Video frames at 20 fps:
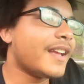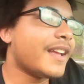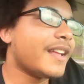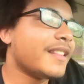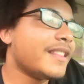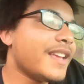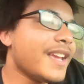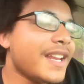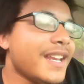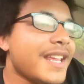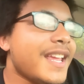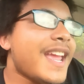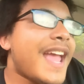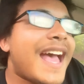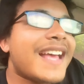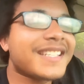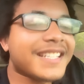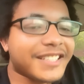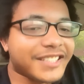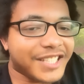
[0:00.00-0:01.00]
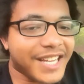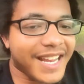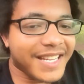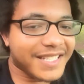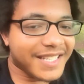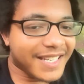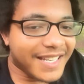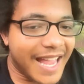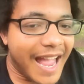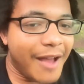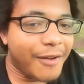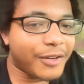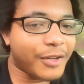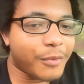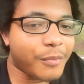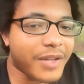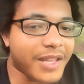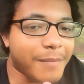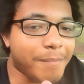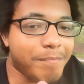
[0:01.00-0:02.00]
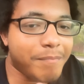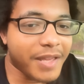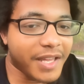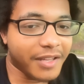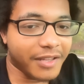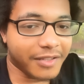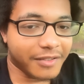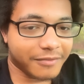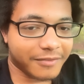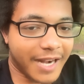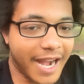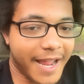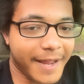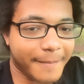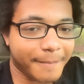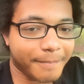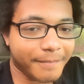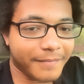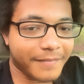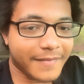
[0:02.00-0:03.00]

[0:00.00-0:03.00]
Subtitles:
Then he has a chance encounter with Bill, right?